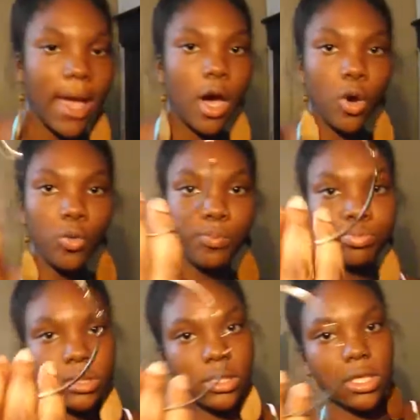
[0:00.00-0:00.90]
hoop,
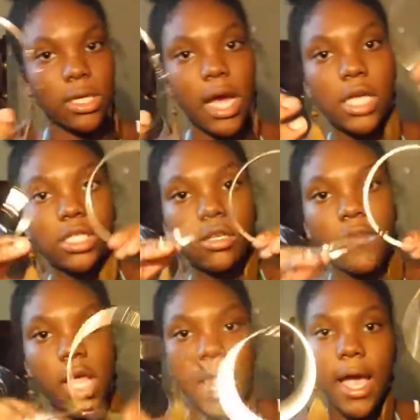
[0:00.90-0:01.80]
and I just
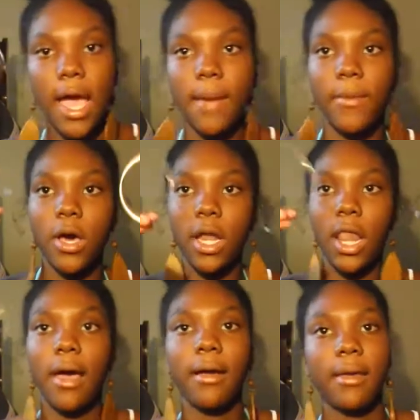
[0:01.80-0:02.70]
feel like I'm gonna
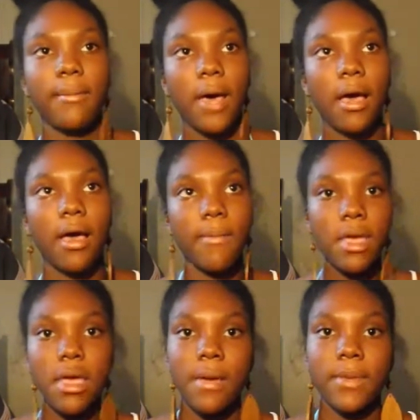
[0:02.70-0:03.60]
look bomb,
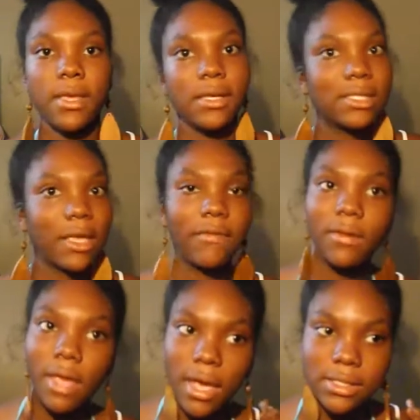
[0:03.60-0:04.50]
because if
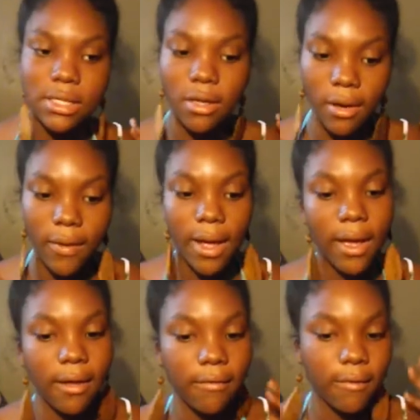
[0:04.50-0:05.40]
you guys didn't know, I
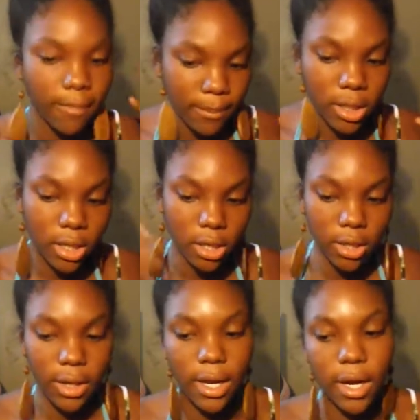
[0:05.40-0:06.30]
have big
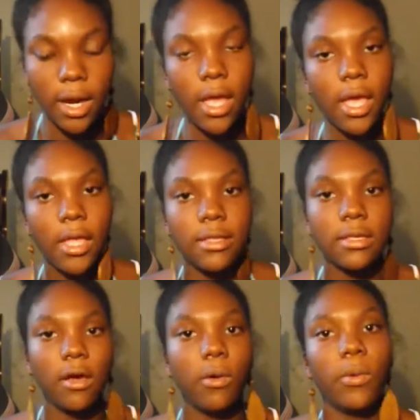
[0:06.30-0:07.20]
curly hair, and
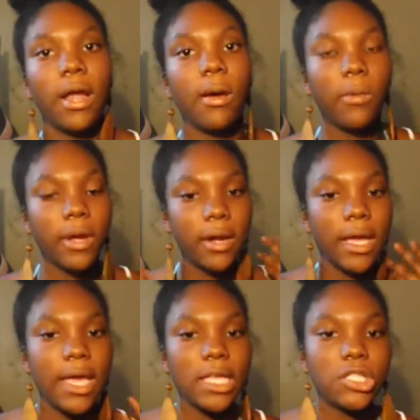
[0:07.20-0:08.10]
so when I wear
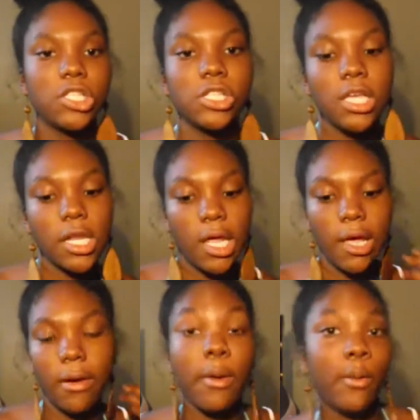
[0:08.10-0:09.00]
it, it's just gonna
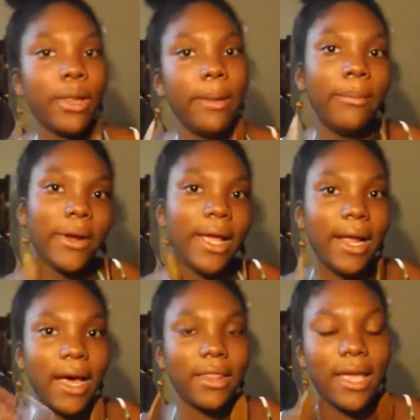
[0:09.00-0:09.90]
really
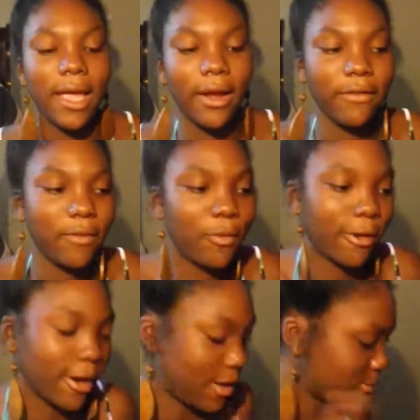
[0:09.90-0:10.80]
bring out the hair even
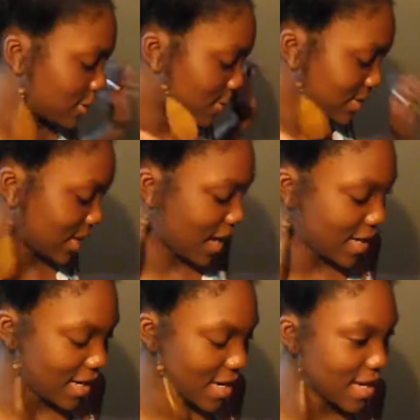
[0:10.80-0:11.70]
more, and I'm so
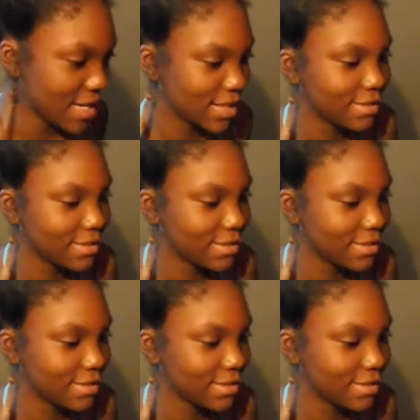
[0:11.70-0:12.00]
excited.